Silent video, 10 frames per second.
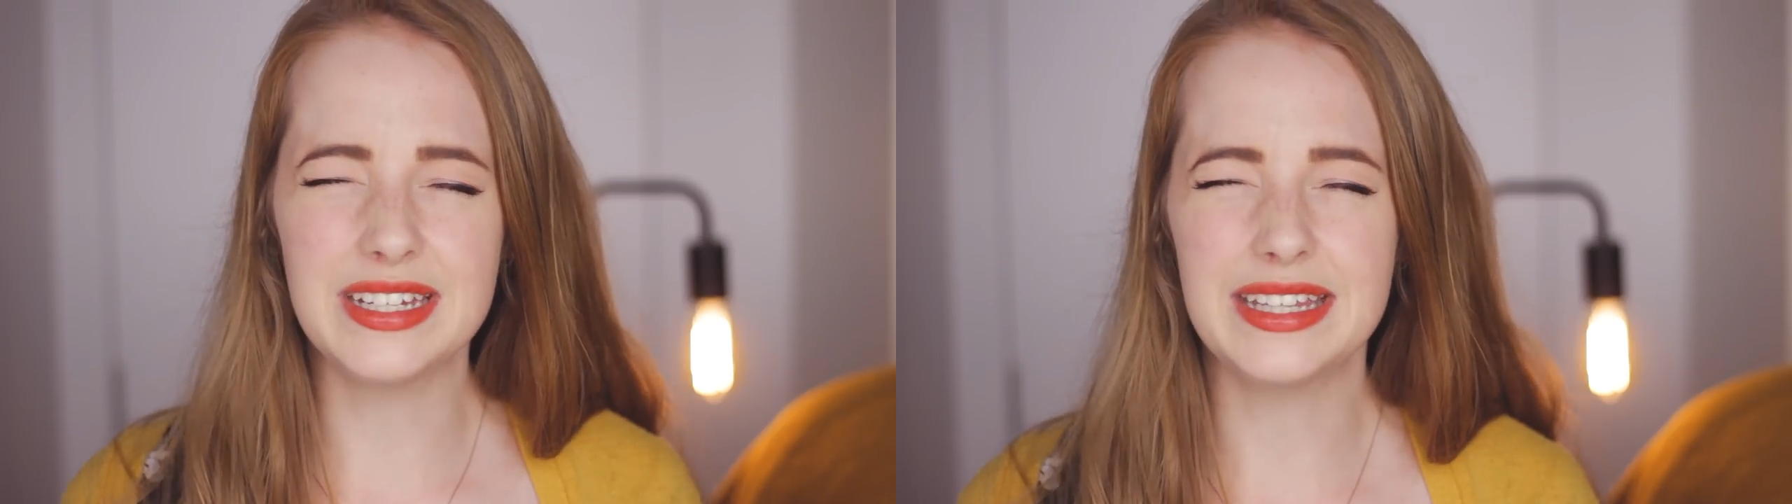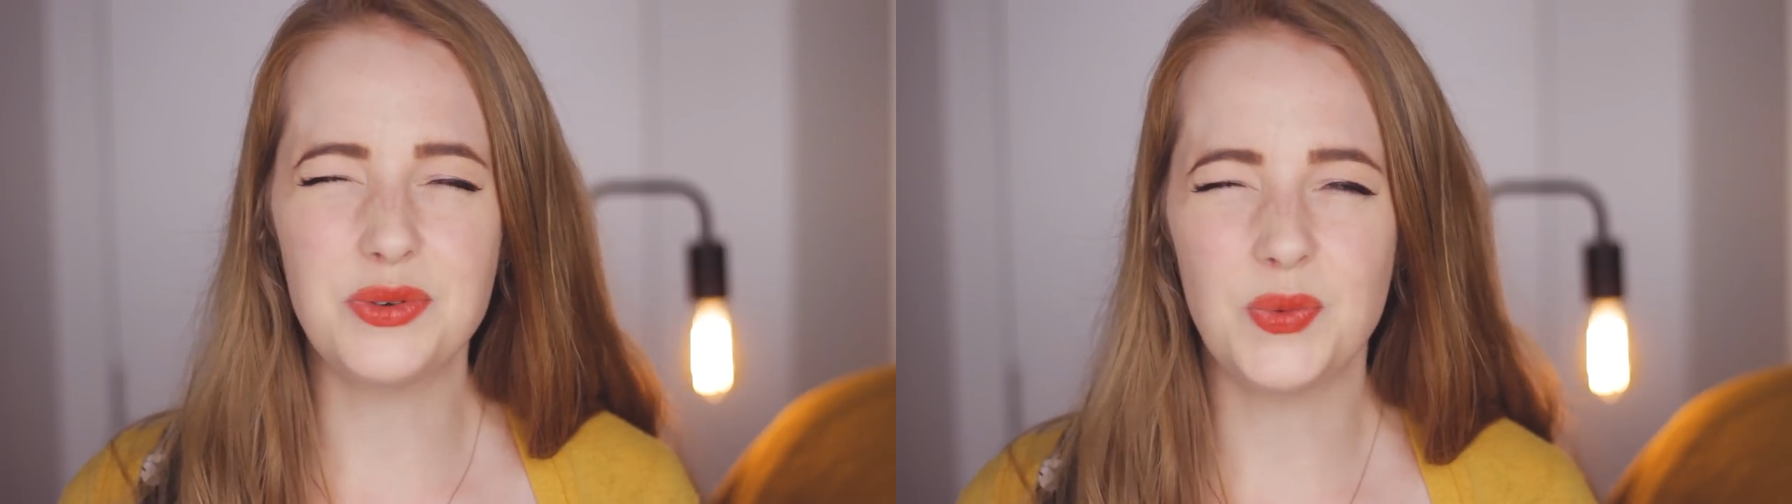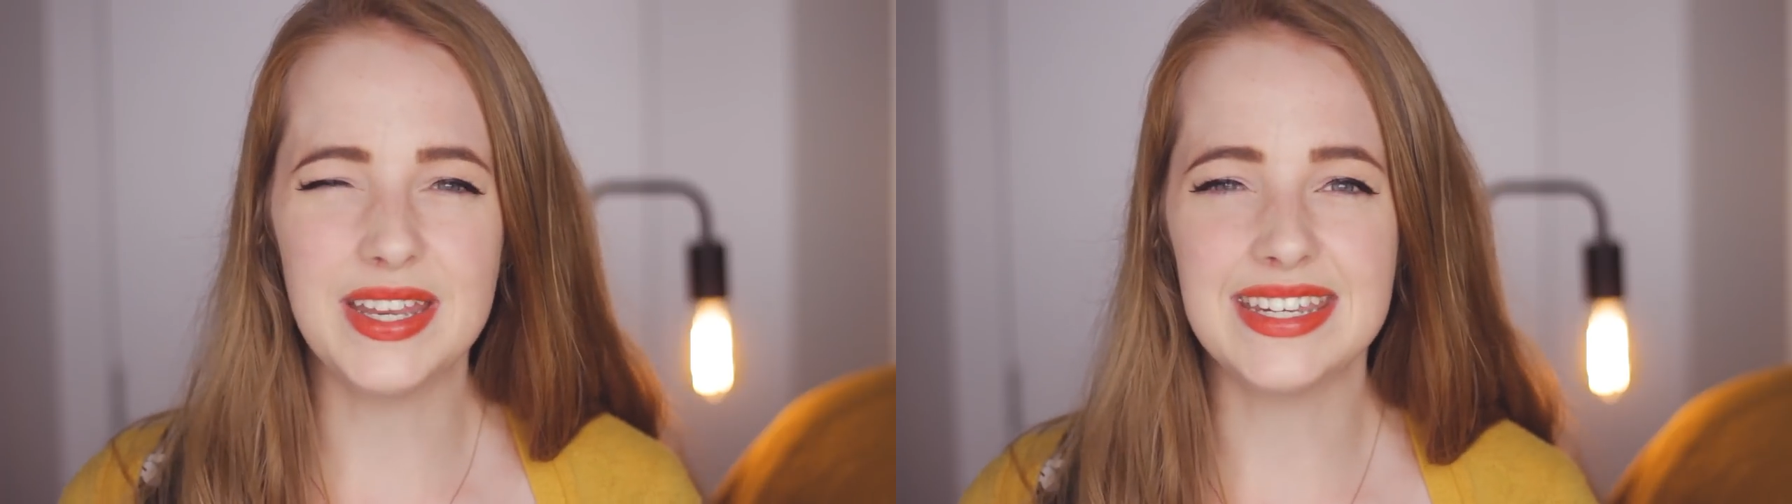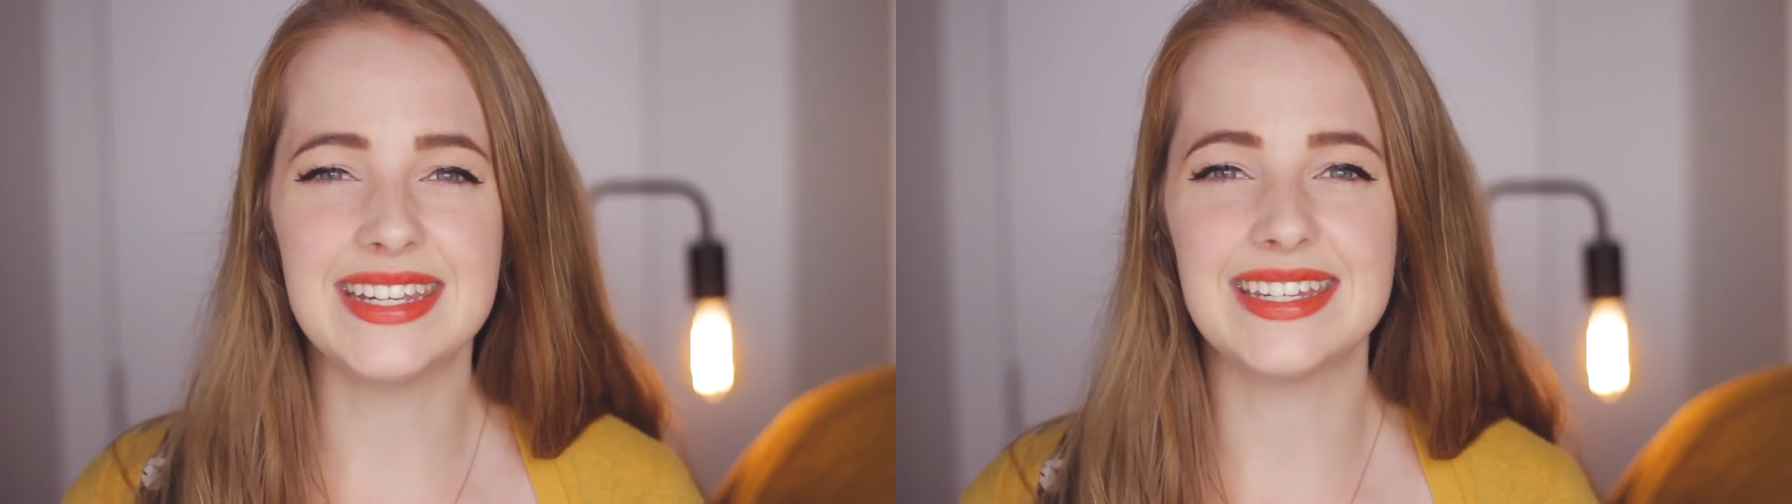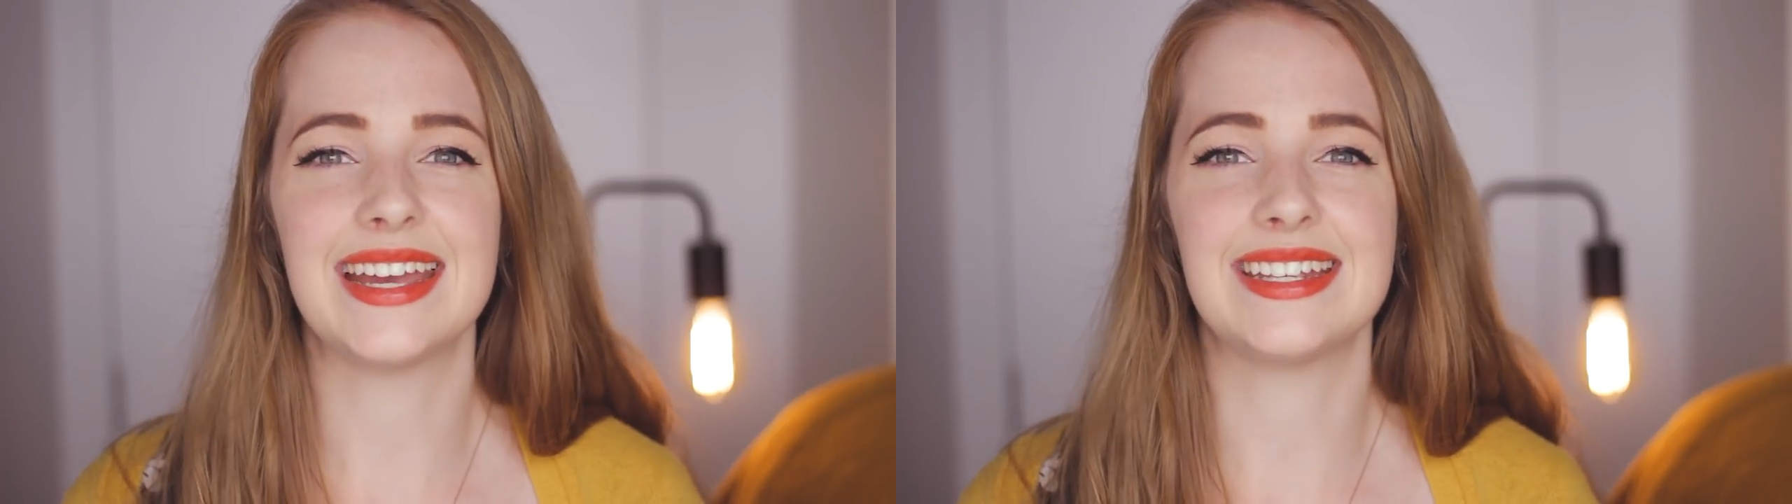really
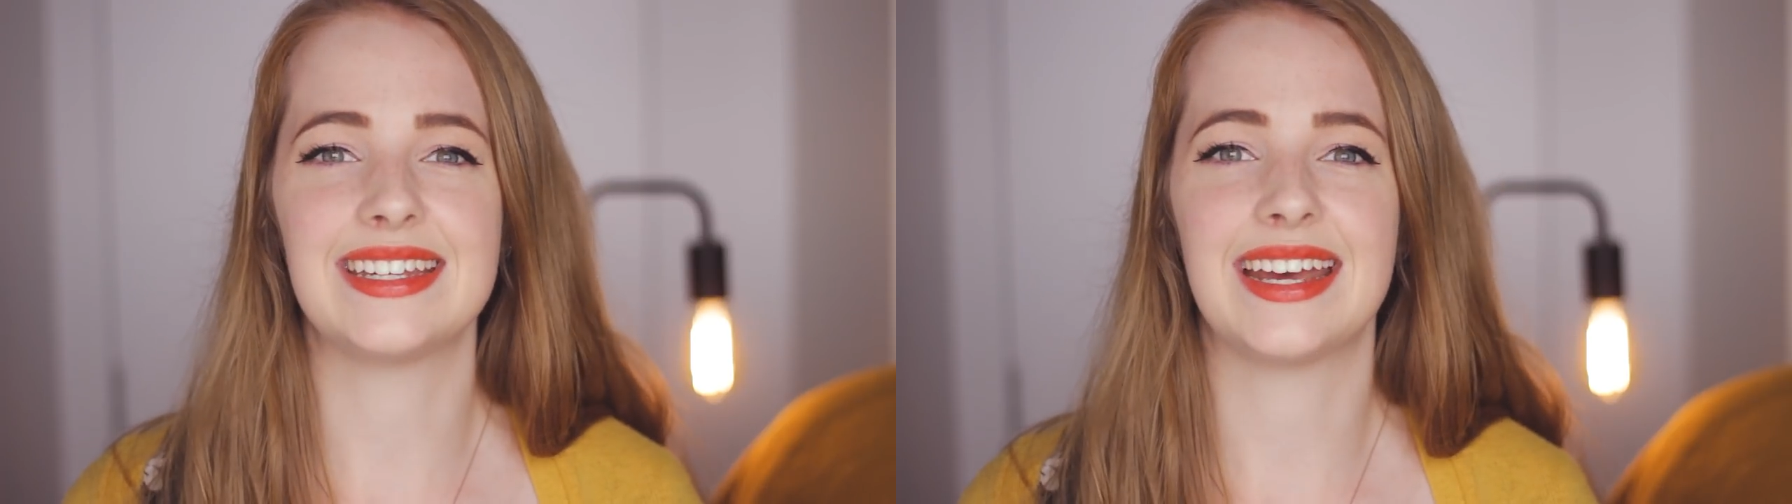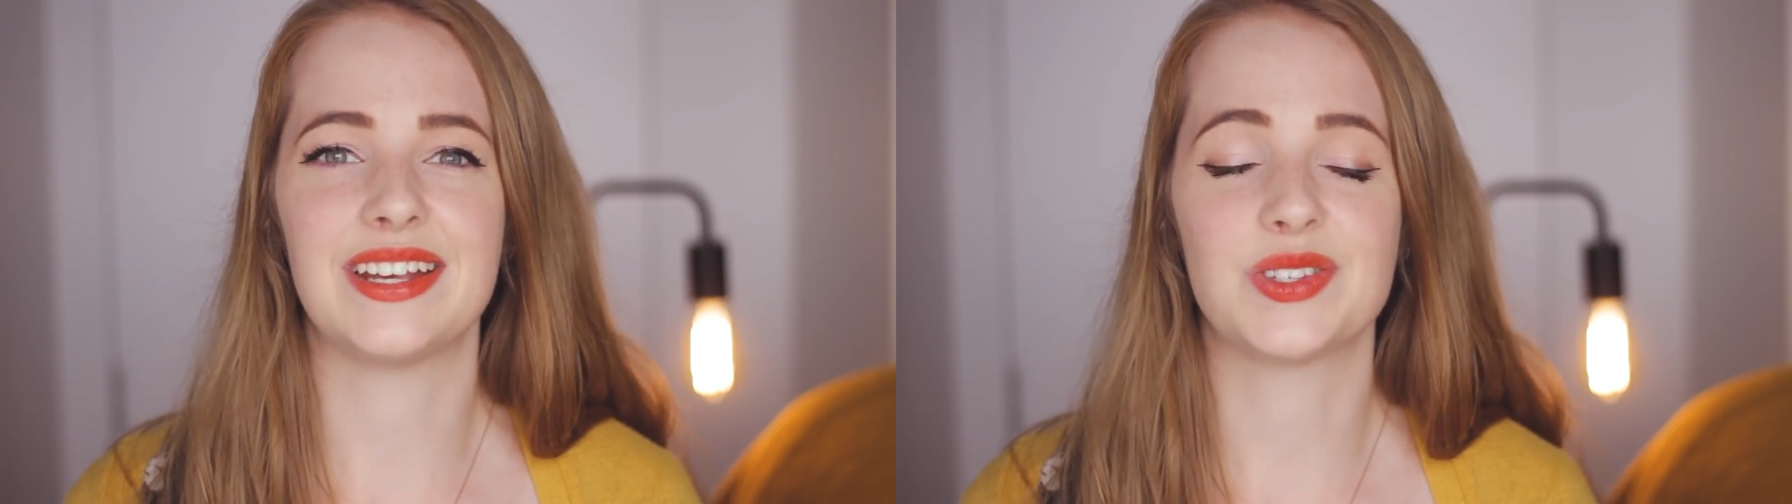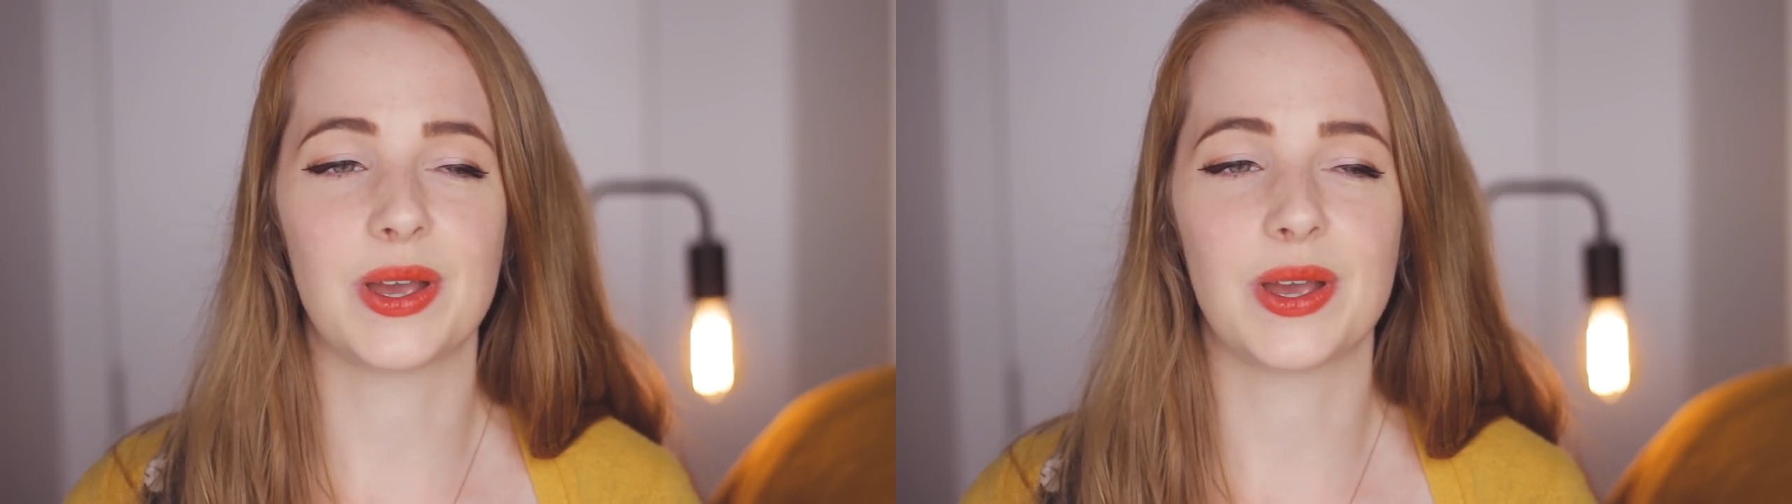windy day today,